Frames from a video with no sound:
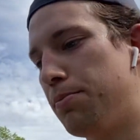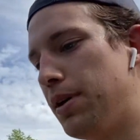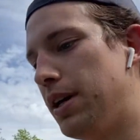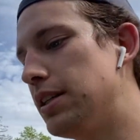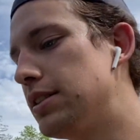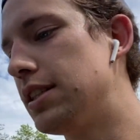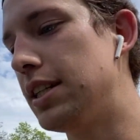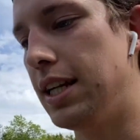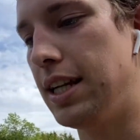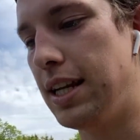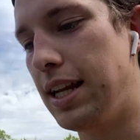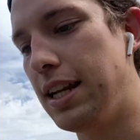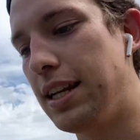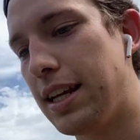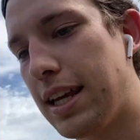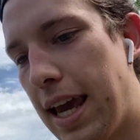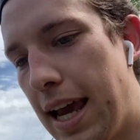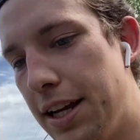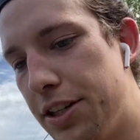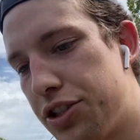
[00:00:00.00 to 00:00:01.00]
isn't an
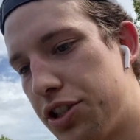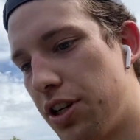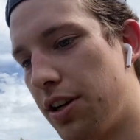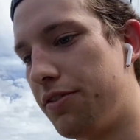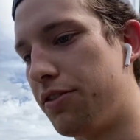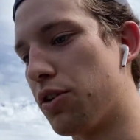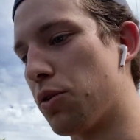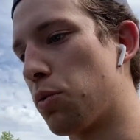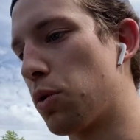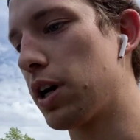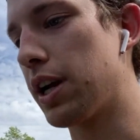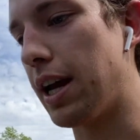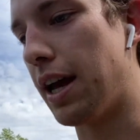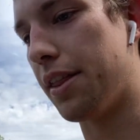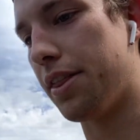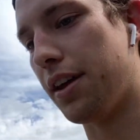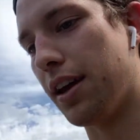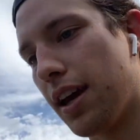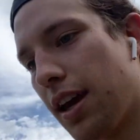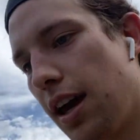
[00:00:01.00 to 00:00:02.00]
indication of your work
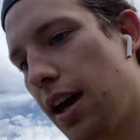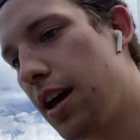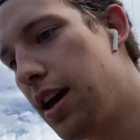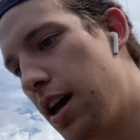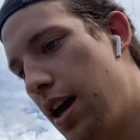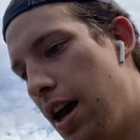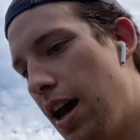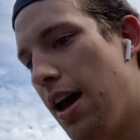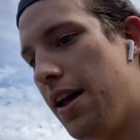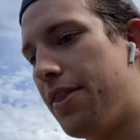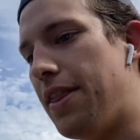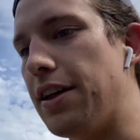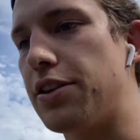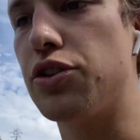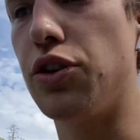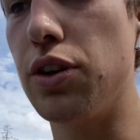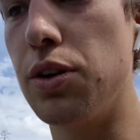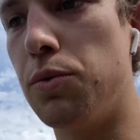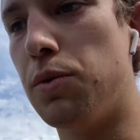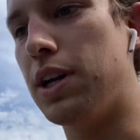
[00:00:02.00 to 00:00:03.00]
ethic. That's
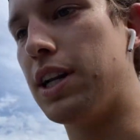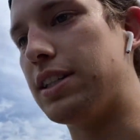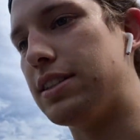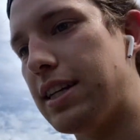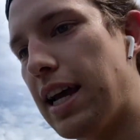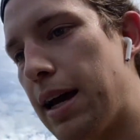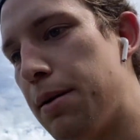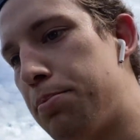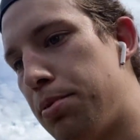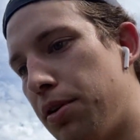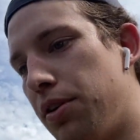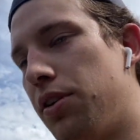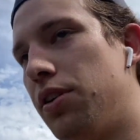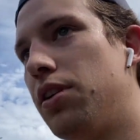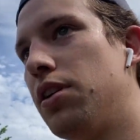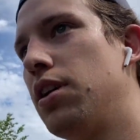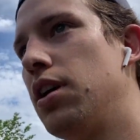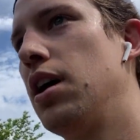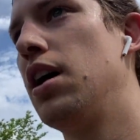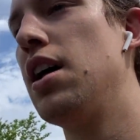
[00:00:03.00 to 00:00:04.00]
only one example.
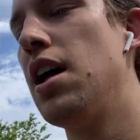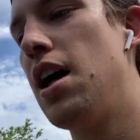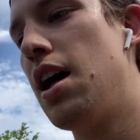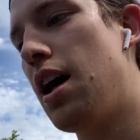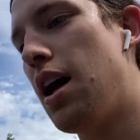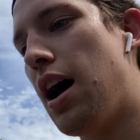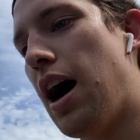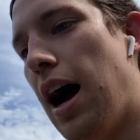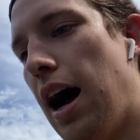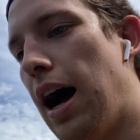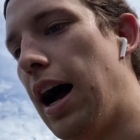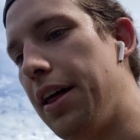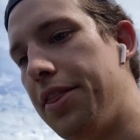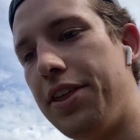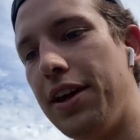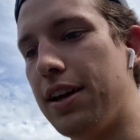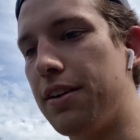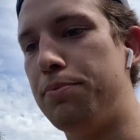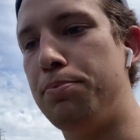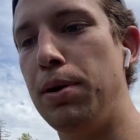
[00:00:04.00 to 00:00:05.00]
I
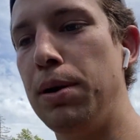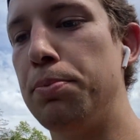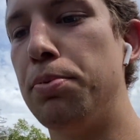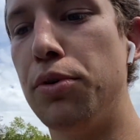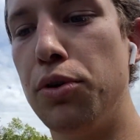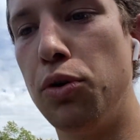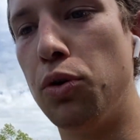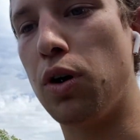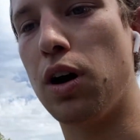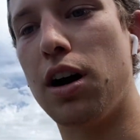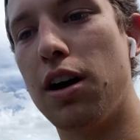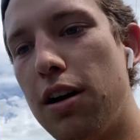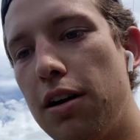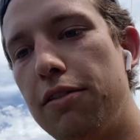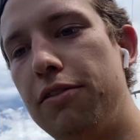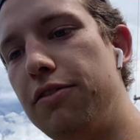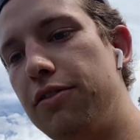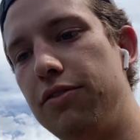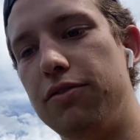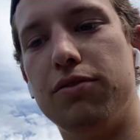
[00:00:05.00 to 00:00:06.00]
think of people who
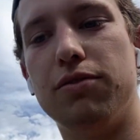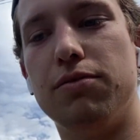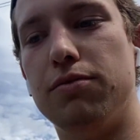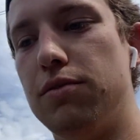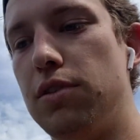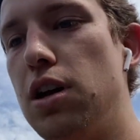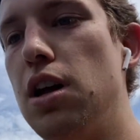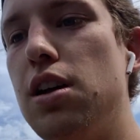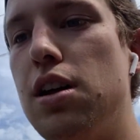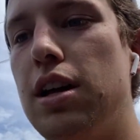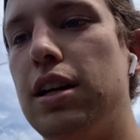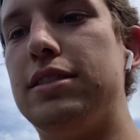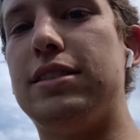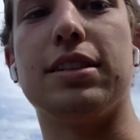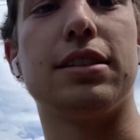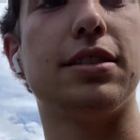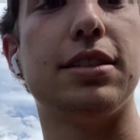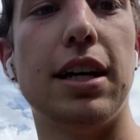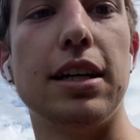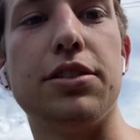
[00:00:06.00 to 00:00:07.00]
are
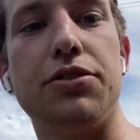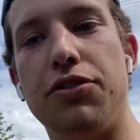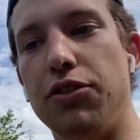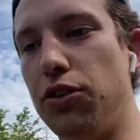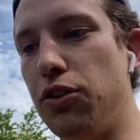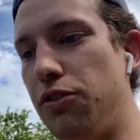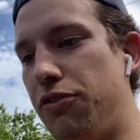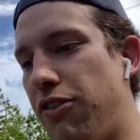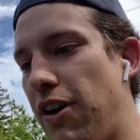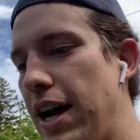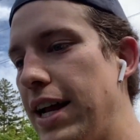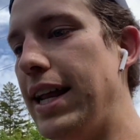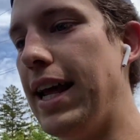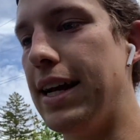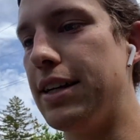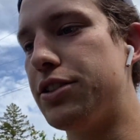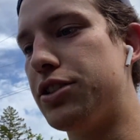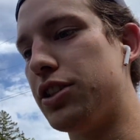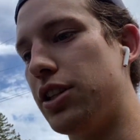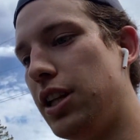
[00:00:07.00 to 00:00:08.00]
successful
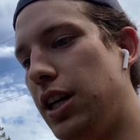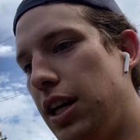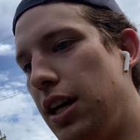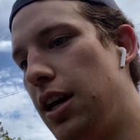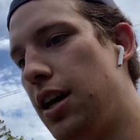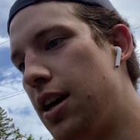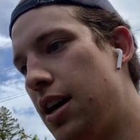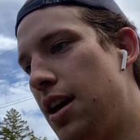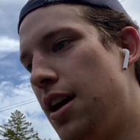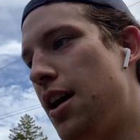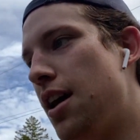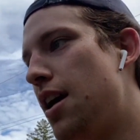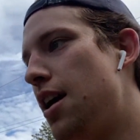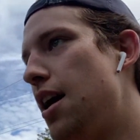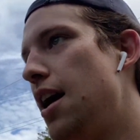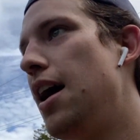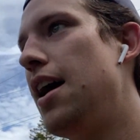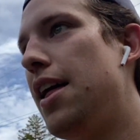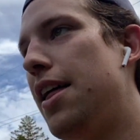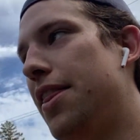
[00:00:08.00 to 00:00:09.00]
financially.
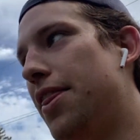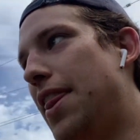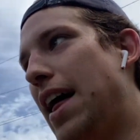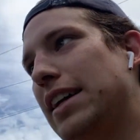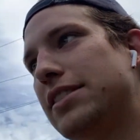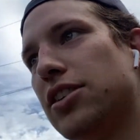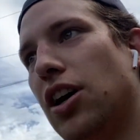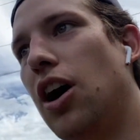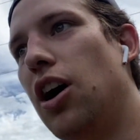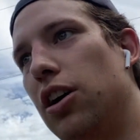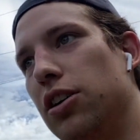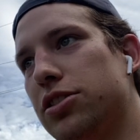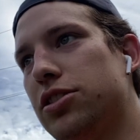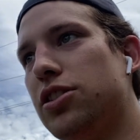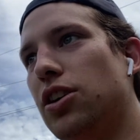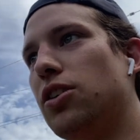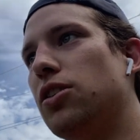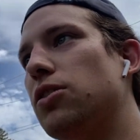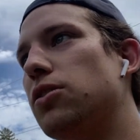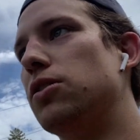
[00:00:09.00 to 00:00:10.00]
That's
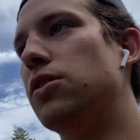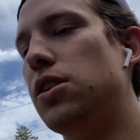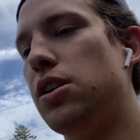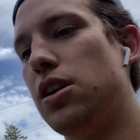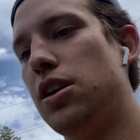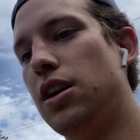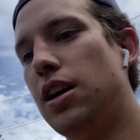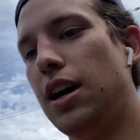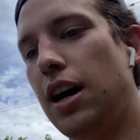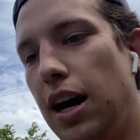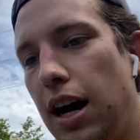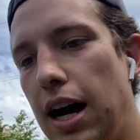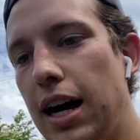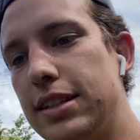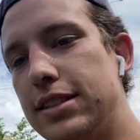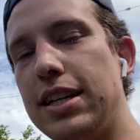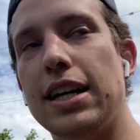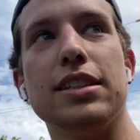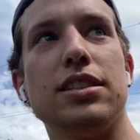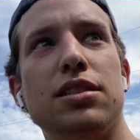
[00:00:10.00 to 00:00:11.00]
also a
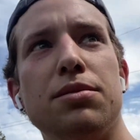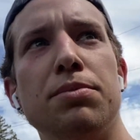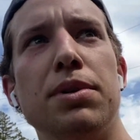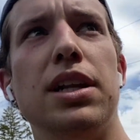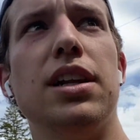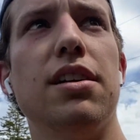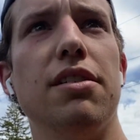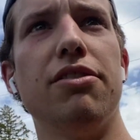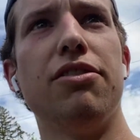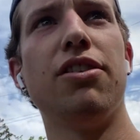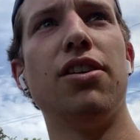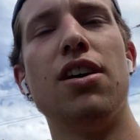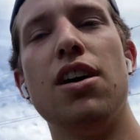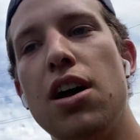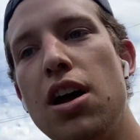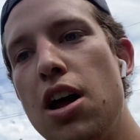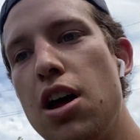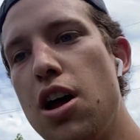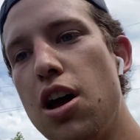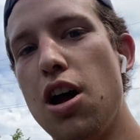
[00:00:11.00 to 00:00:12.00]
testament of
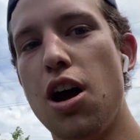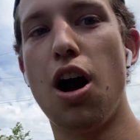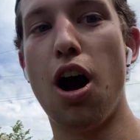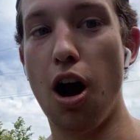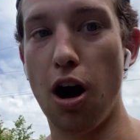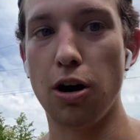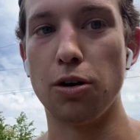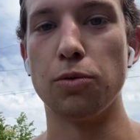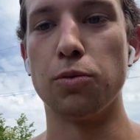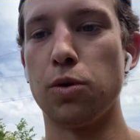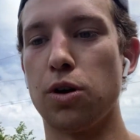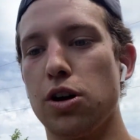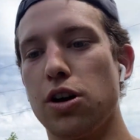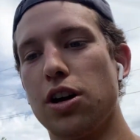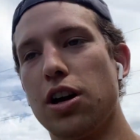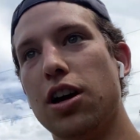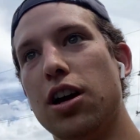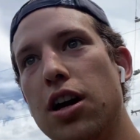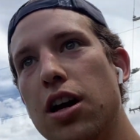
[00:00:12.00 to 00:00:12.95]
hard work.